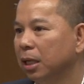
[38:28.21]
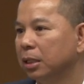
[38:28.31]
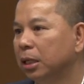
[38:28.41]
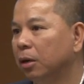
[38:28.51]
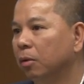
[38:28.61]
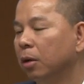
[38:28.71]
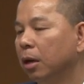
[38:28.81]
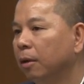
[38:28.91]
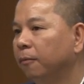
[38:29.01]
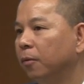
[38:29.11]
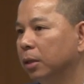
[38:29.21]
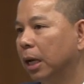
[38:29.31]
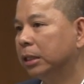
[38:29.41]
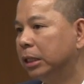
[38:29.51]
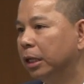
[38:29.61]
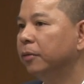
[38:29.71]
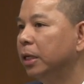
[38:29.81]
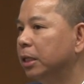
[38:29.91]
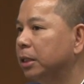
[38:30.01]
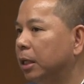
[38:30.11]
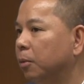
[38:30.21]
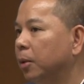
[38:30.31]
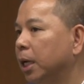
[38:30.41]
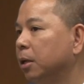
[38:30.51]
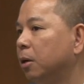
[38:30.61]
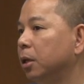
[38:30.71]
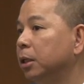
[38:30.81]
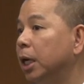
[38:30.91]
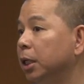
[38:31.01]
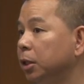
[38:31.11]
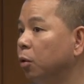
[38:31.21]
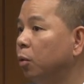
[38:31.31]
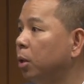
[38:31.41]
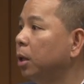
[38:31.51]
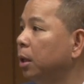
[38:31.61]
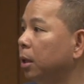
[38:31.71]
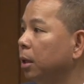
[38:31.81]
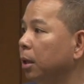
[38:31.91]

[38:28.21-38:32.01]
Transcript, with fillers: And so for activities that are what I call non-core